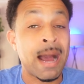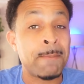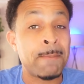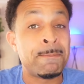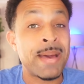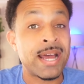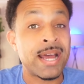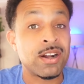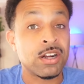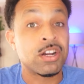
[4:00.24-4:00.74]

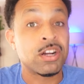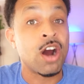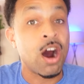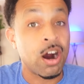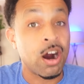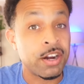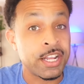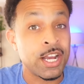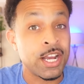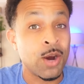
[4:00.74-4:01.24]
better
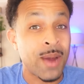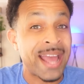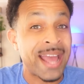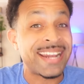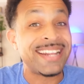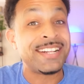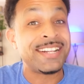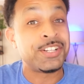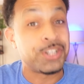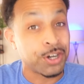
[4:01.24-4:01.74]
cardio and
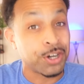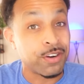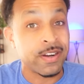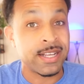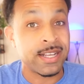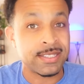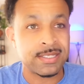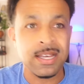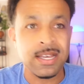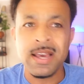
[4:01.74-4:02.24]

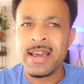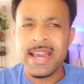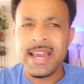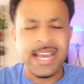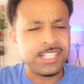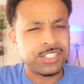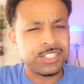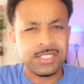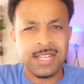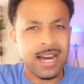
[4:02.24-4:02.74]
endurance.
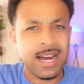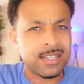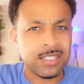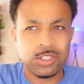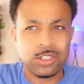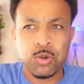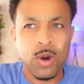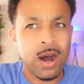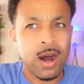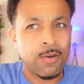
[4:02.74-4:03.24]
He's just gone the
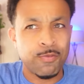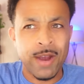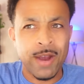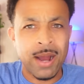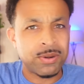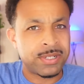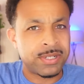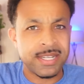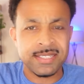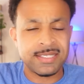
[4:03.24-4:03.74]

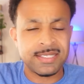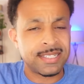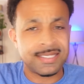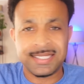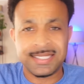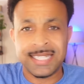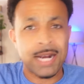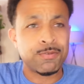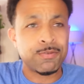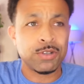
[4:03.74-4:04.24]
12-round distance
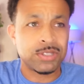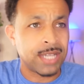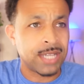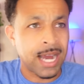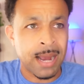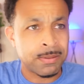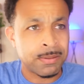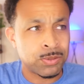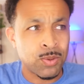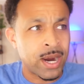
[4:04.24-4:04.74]
several
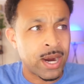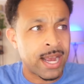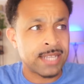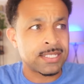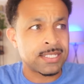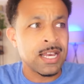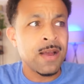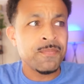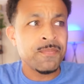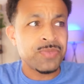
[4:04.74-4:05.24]
times,
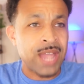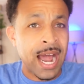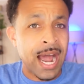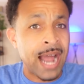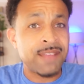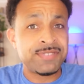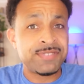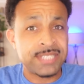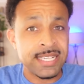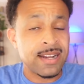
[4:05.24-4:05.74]
whereas
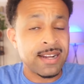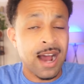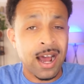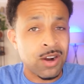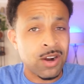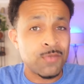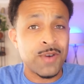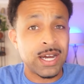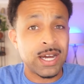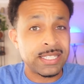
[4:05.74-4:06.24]
I've seen
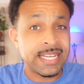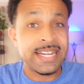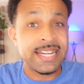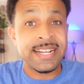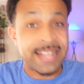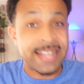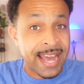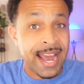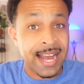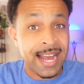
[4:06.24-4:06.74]
Otto Wallin
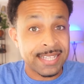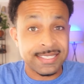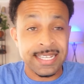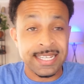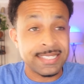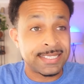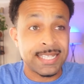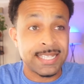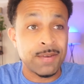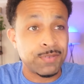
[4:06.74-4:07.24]
gas in
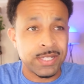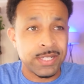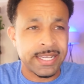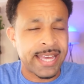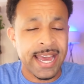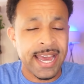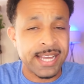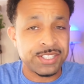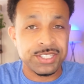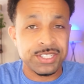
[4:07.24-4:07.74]
several
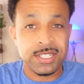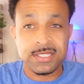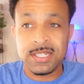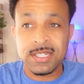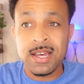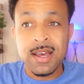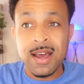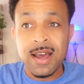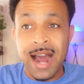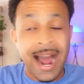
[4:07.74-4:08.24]
occasions.
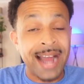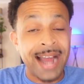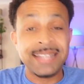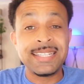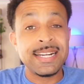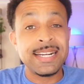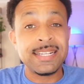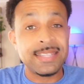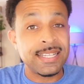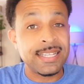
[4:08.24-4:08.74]
I
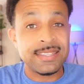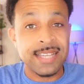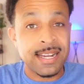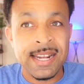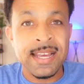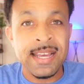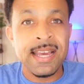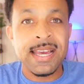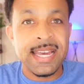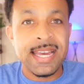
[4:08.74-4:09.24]
didn't think
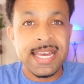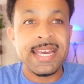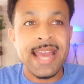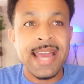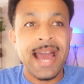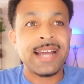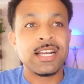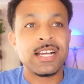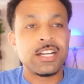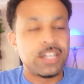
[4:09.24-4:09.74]
that he
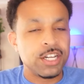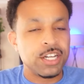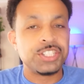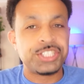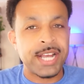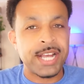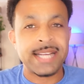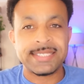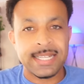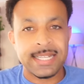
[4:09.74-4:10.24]
had a good
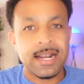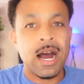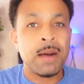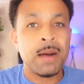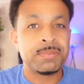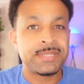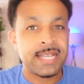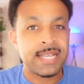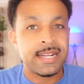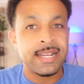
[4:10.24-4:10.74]
chance at
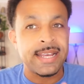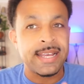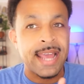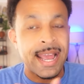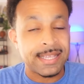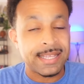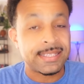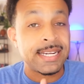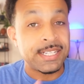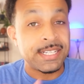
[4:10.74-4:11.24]
upsetting
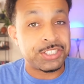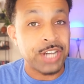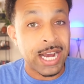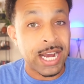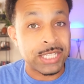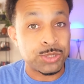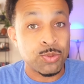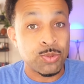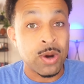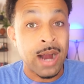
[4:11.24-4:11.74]
Anthony
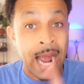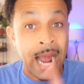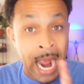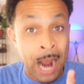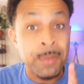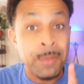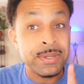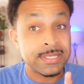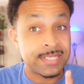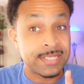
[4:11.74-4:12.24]
Joshua. I
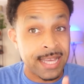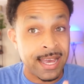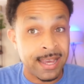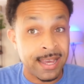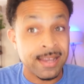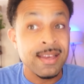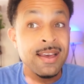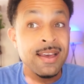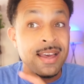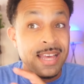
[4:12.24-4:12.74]
was
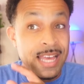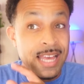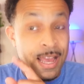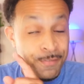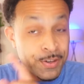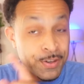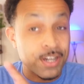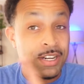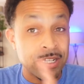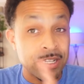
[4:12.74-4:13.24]
saying, if
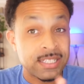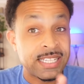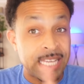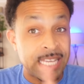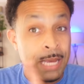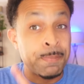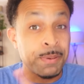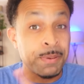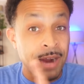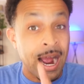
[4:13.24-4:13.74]
you're going to
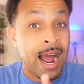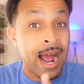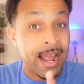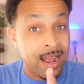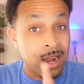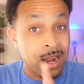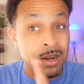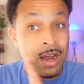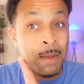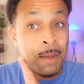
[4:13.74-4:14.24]
keep your eye
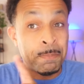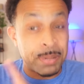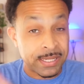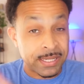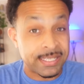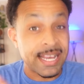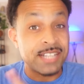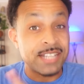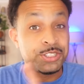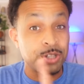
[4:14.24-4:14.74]
on a
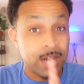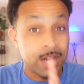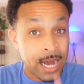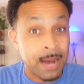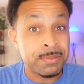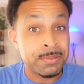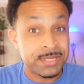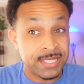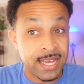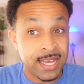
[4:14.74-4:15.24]
potential
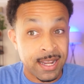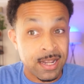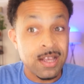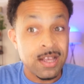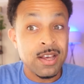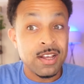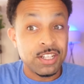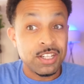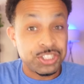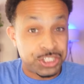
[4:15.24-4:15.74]
upset,
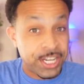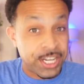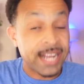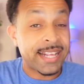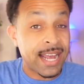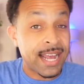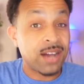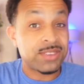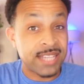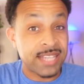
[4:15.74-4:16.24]
check
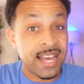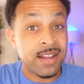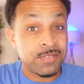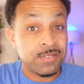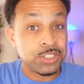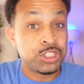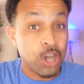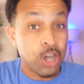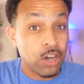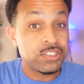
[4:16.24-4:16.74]
out that
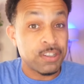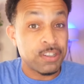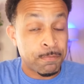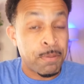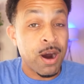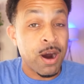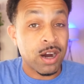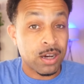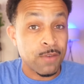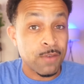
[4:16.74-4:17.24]
Joseph
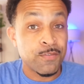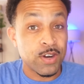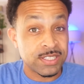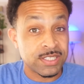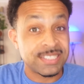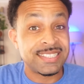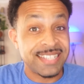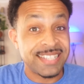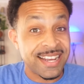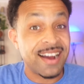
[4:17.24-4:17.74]
Parker
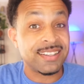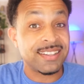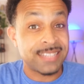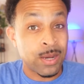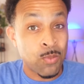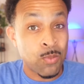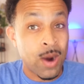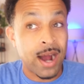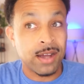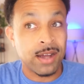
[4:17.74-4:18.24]
versus Deontay
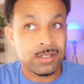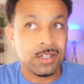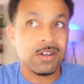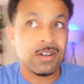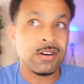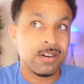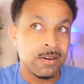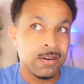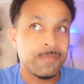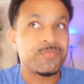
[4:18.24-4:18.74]
Wilder,
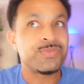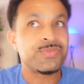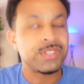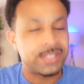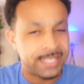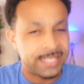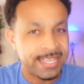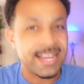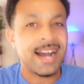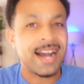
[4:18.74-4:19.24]
or
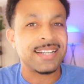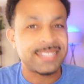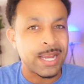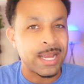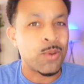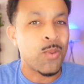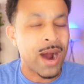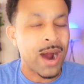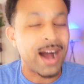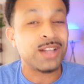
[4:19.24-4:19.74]
Deontay
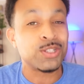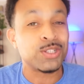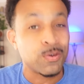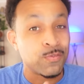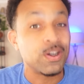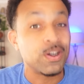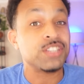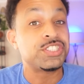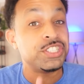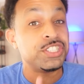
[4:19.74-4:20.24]
Wilder
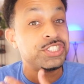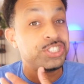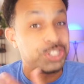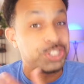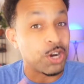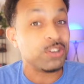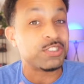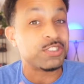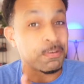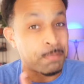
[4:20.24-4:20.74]
versus
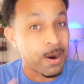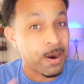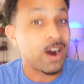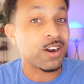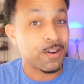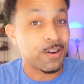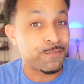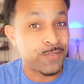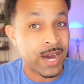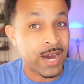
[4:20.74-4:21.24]
Joseph
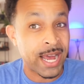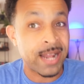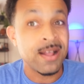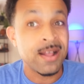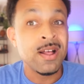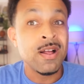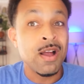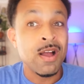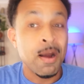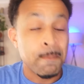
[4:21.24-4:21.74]
Parker fight.
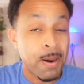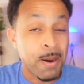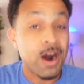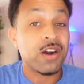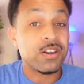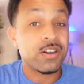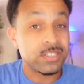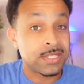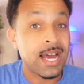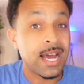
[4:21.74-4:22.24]

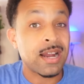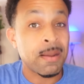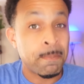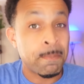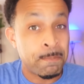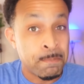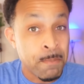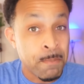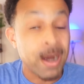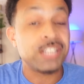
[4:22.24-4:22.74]
Parker's got a
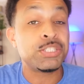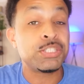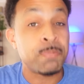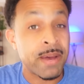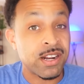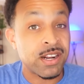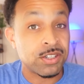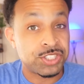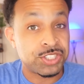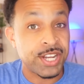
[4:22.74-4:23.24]
much
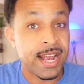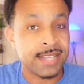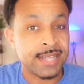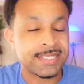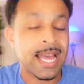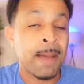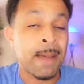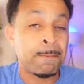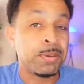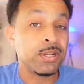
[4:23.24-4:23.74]
better chance
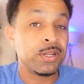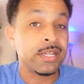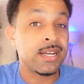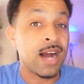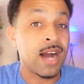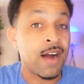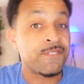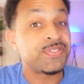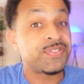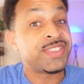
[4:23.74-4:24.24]
at pulling
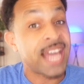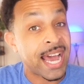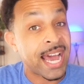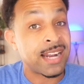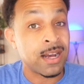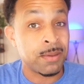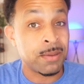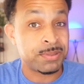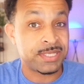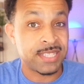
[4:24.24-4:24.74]
off that
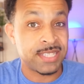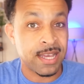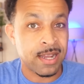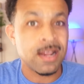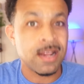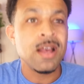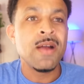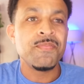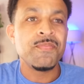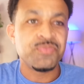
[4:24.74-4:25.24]
upset
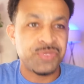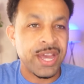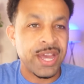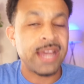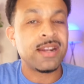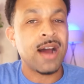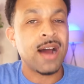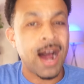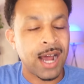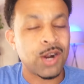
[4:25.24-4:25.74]

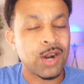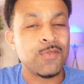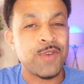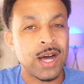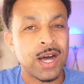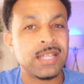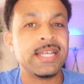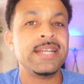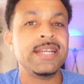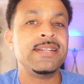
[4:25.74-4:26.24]
than Otto
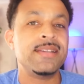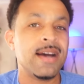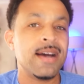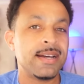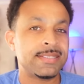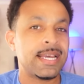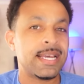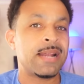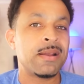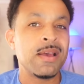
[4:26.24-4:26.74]
Wallin
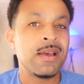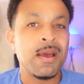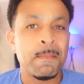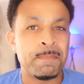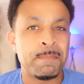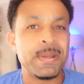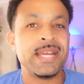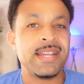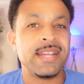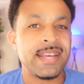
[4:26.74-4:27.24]
does at
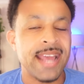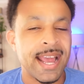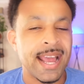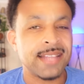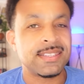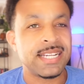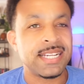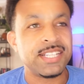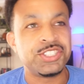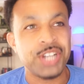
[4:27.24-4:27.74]
beating
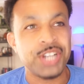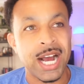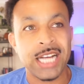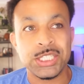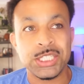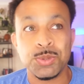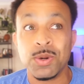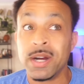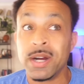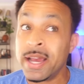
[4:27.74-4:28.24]
Anthony
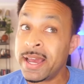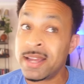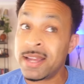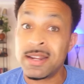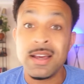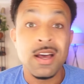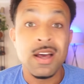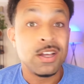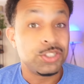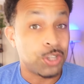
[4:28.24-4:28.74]
Joshua. And
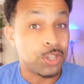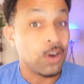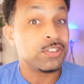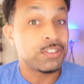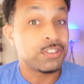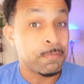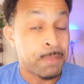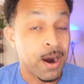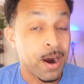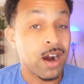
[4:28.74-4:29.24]

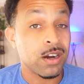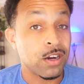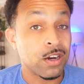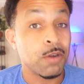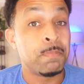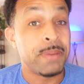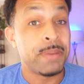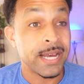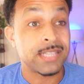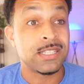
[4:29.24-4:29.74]
Joseph Parker
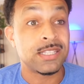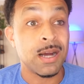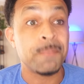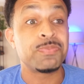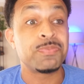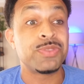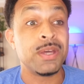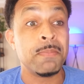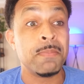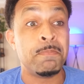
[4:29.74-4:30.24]
picked up
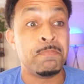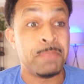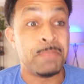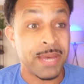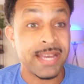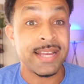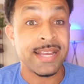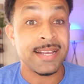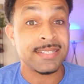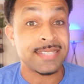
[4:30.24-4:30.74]
the
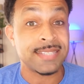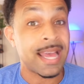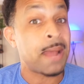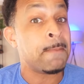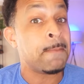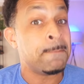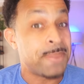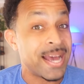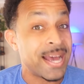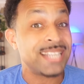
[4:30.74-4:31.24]
biggest
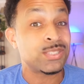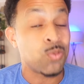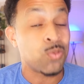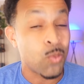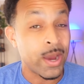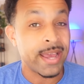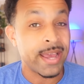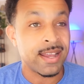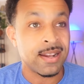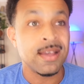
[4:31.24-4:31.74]
and best
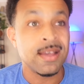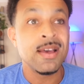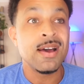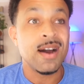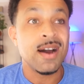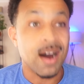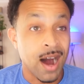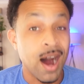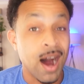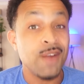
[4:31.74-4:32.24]
win
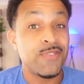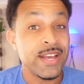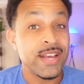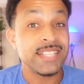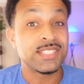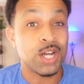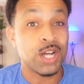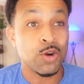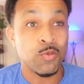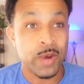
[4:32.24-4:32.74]
of his
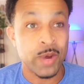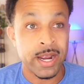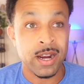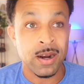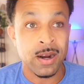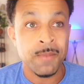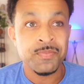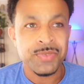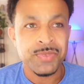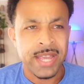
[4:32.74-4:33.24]

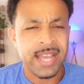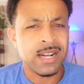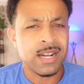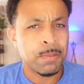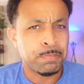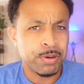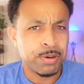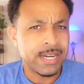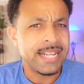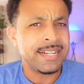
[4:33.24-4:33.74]
career in a
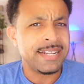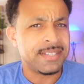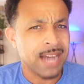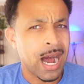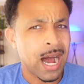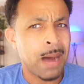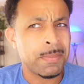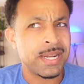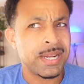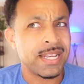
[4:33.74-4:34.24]
pretty
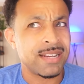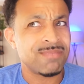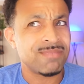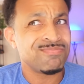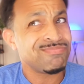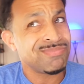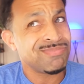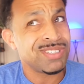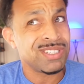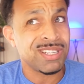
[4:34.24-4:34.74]
dominant,
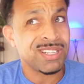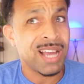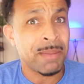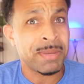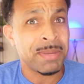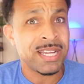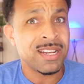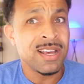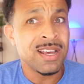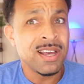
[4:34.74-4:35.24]
I
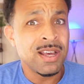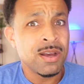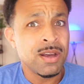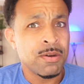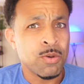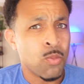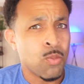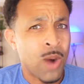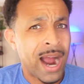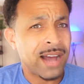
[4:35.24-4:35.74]
mean,
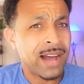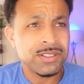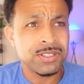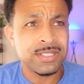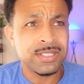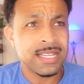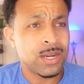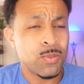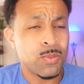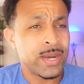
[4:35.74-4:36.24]
Wilder
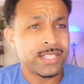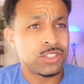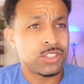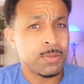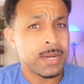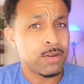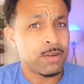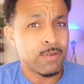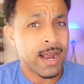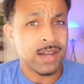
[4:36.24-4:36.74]
didn't win too
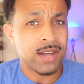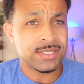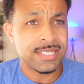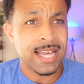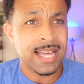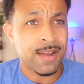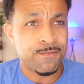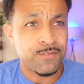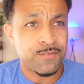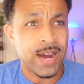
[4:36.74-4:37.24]
many rounds in
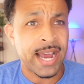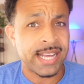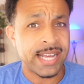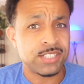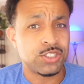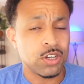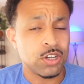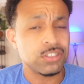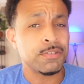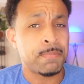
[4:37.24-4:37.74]
that fight.
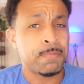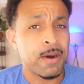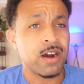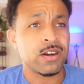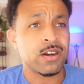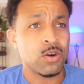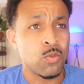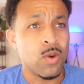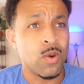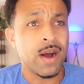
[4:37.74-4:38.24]
Joseph
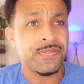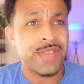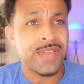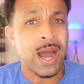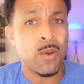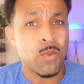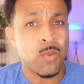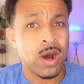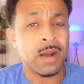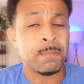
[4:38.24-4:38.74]
Parker won
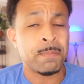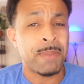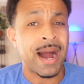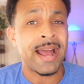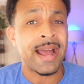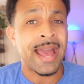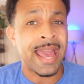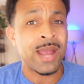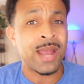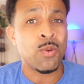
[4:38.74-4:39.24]
that one by
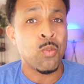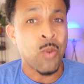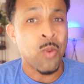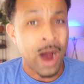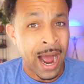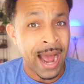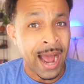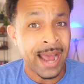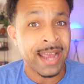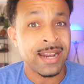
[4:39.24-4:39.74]
a
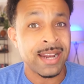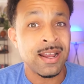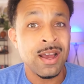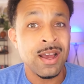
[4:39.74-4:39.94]
wide